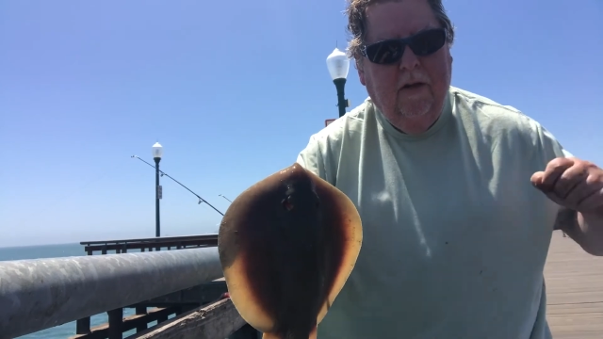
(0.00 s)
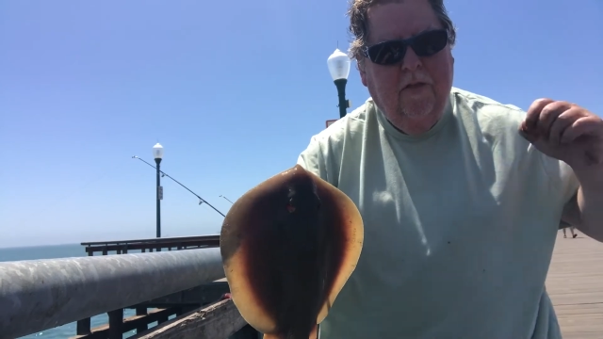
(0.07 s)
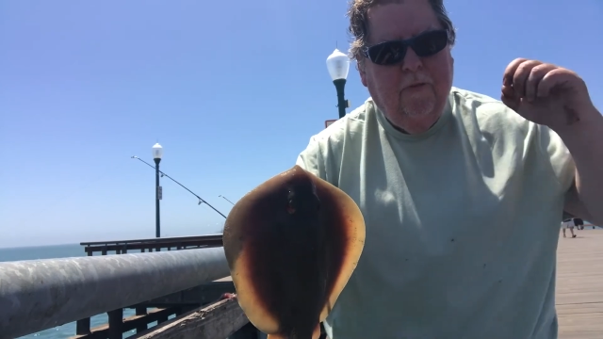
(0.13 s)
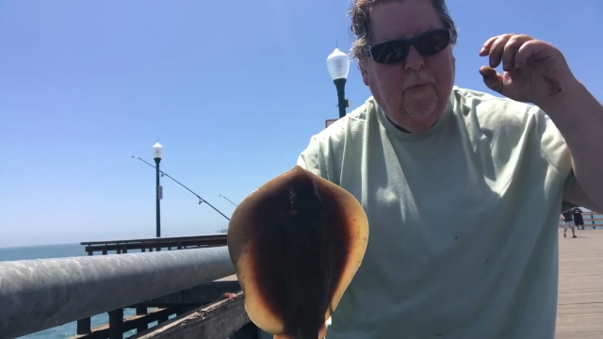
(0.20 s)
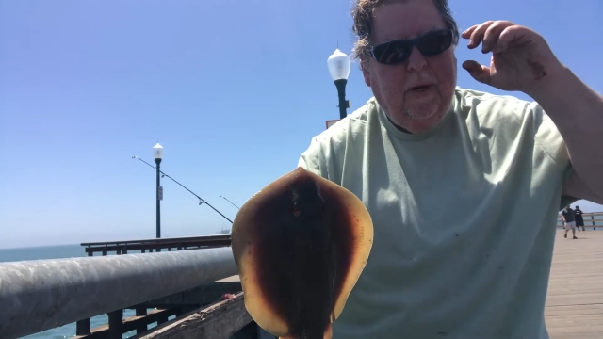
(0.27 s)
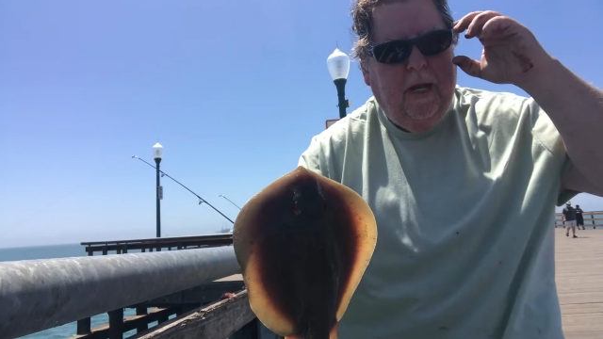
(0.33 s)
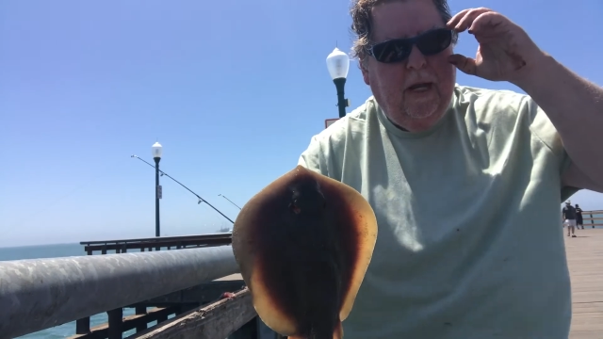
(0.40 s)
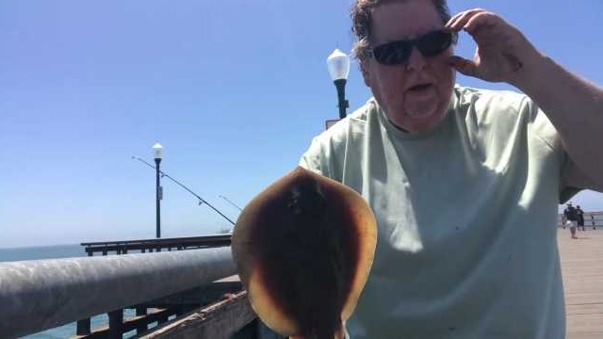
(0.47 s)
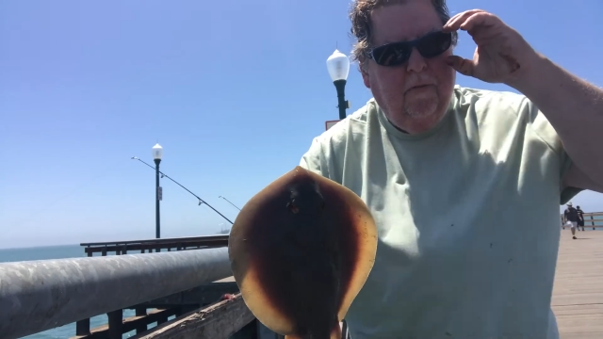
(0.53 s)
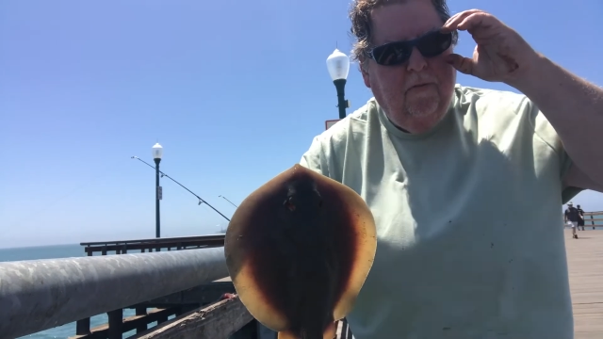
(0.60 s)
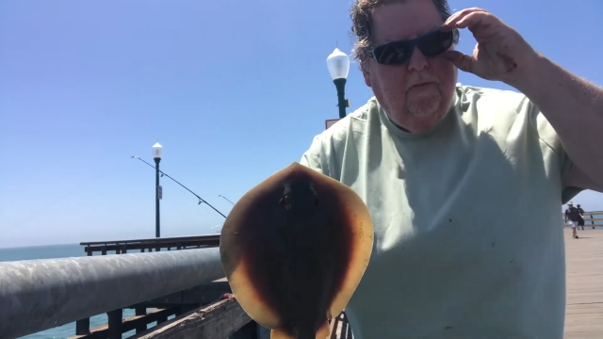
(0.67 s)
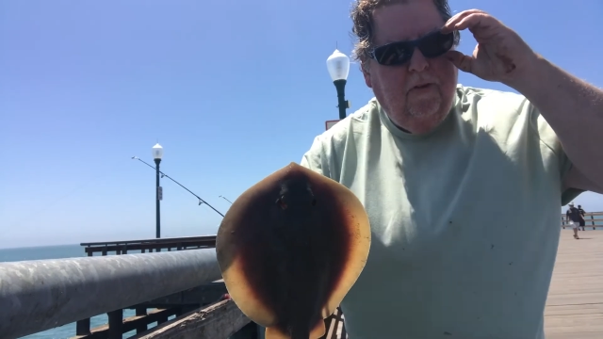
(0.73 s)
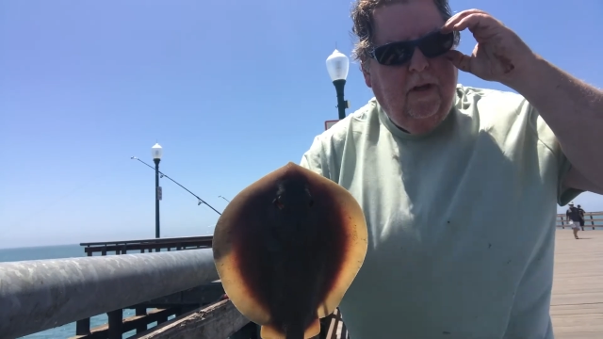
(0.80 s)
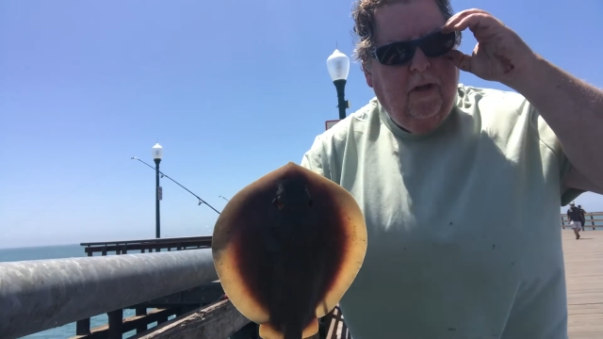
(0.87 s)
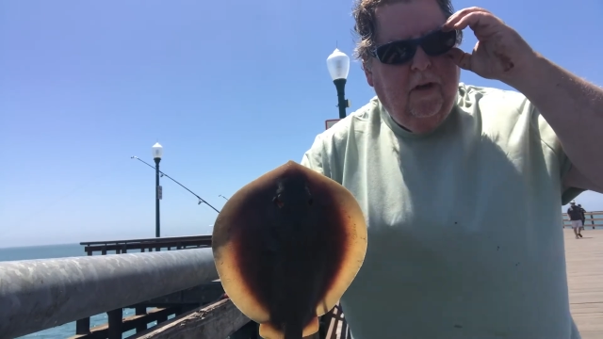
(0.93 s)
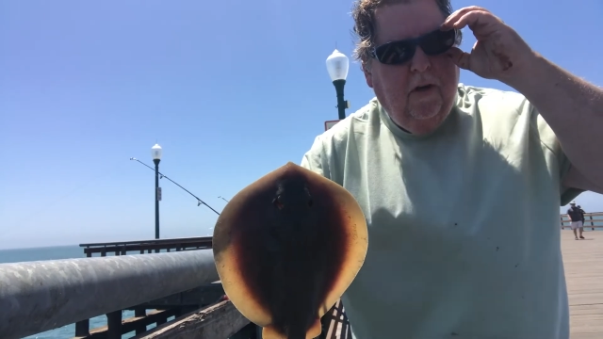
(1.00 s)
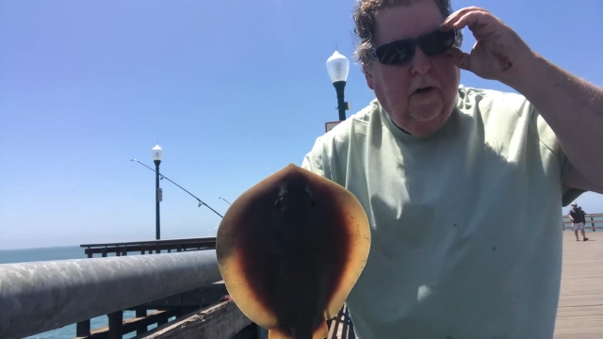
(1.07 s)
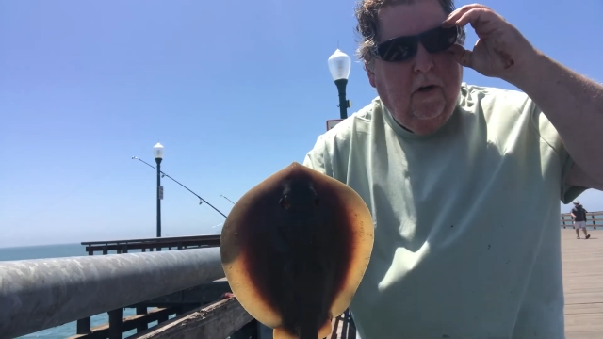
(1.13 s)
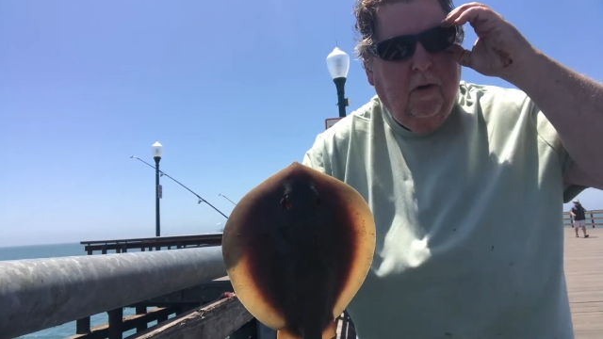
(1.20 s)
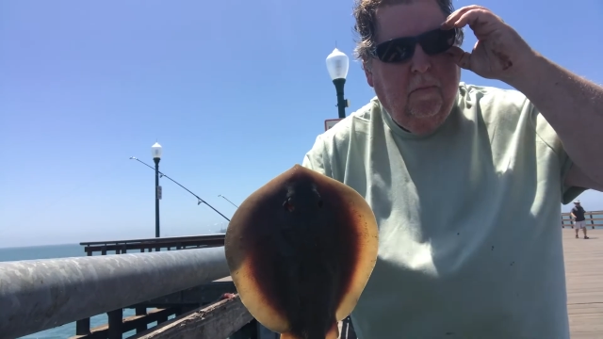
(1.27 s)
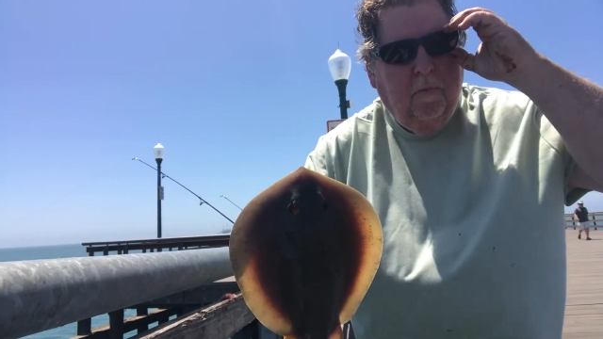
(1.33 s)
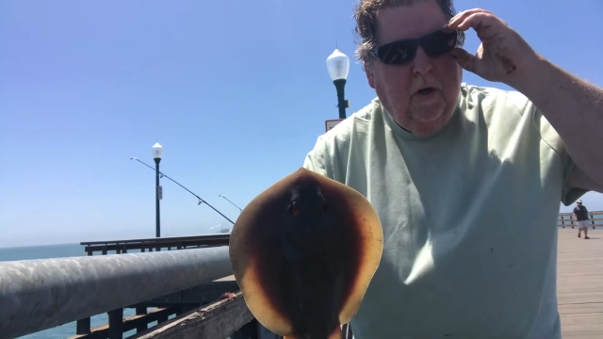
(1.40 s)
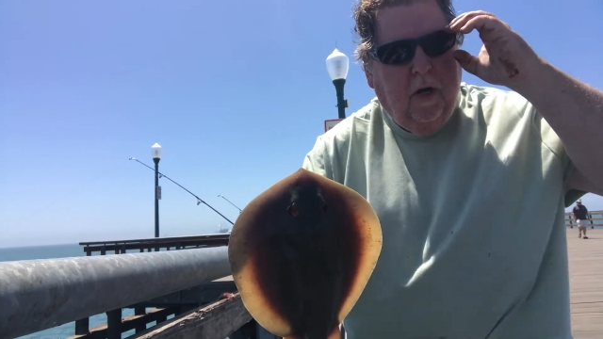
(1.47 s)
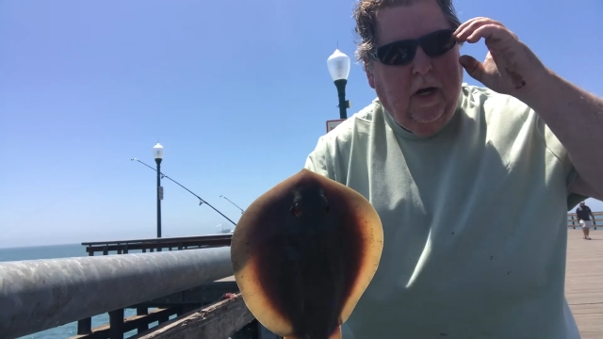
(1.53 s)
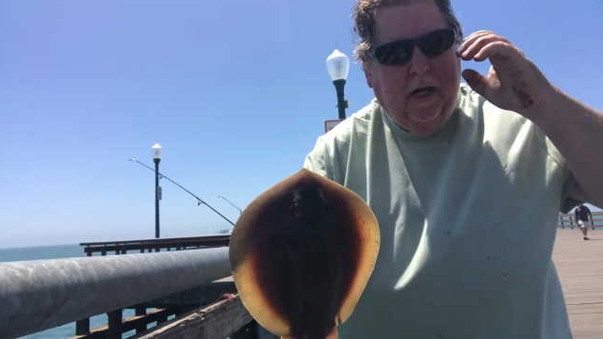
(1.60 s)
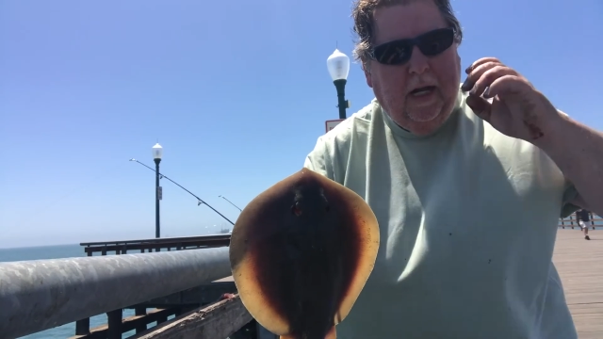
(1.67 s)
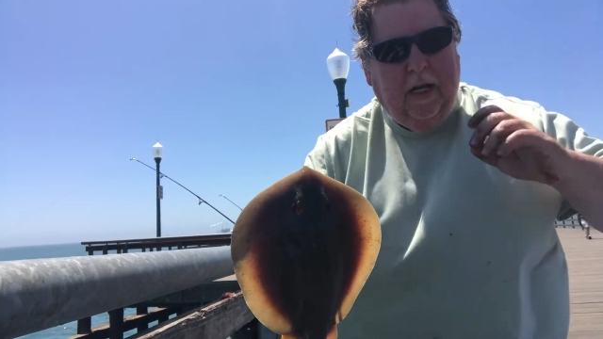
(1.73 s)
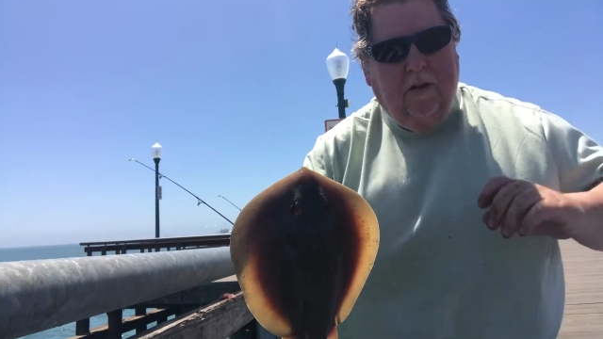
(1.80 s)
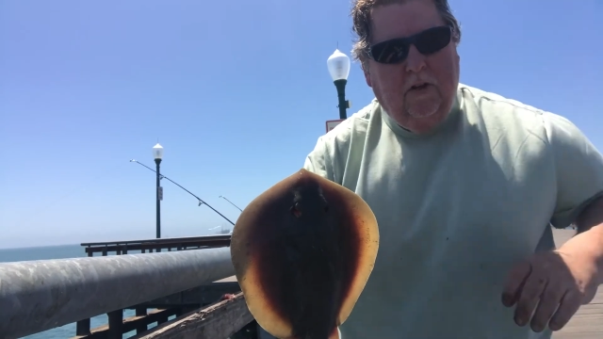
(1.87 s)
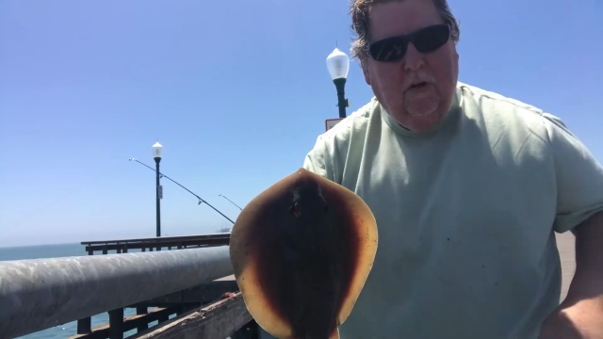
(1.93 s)
3-ounce sinker on
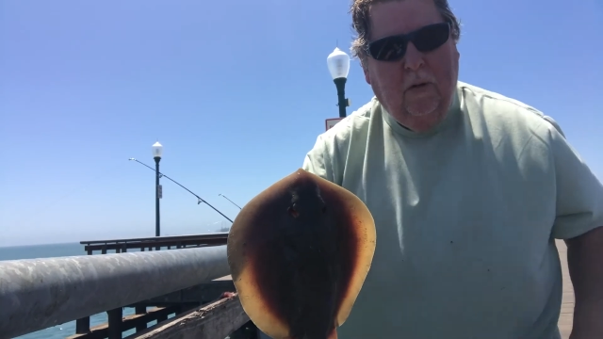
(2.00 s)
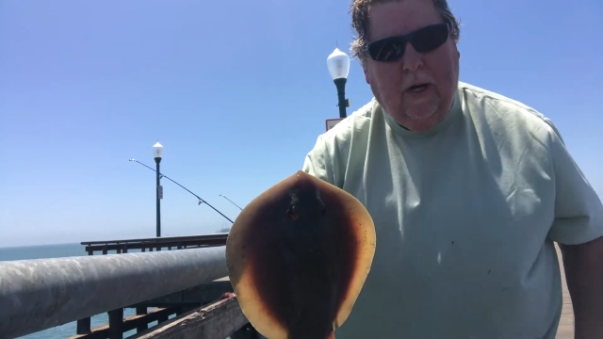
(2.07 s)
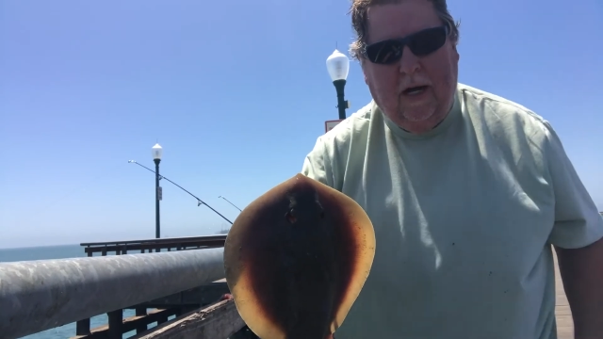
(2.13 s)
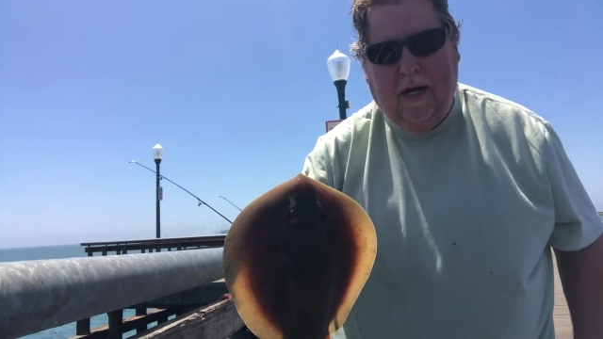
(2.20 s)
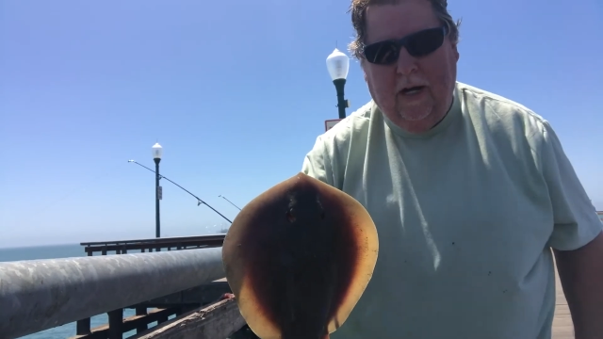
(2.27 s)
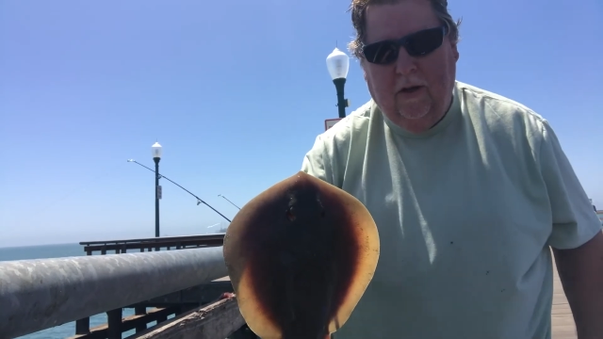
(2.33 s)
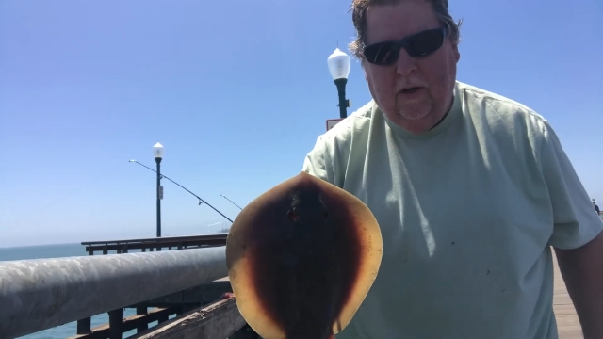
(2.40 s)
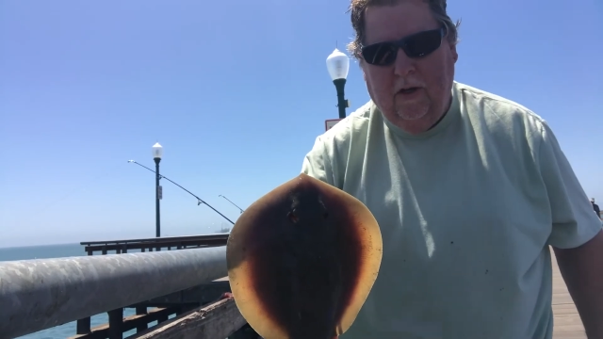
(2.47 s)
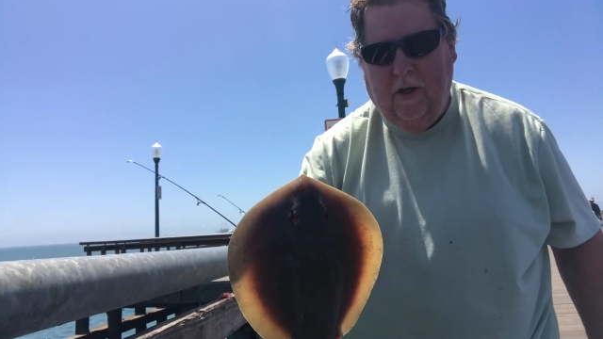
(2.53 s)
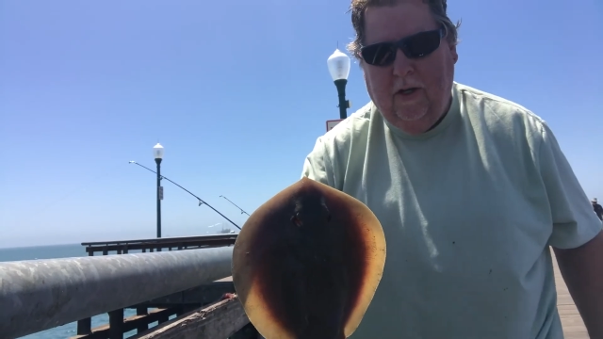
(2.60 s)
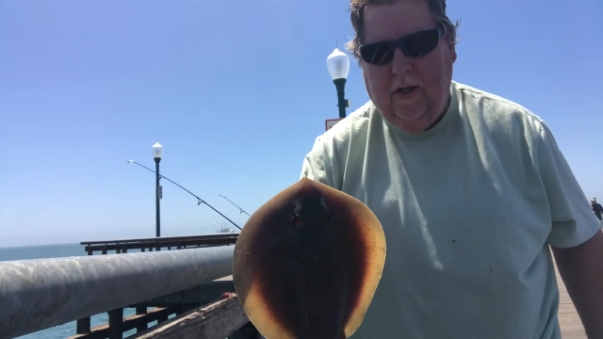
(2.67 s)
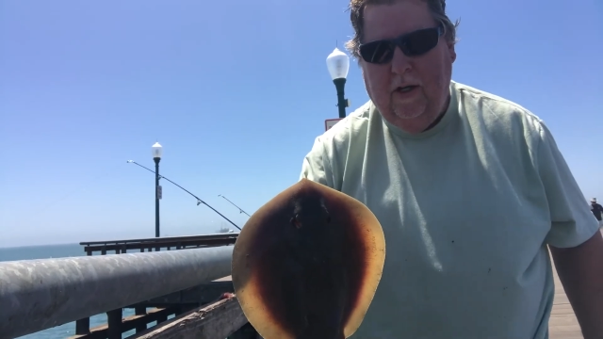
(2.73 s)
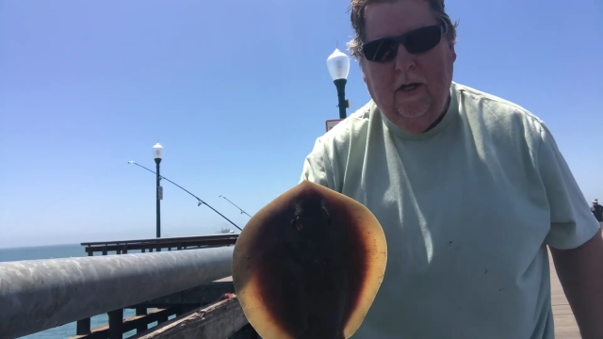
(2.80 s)
a 2/0 hook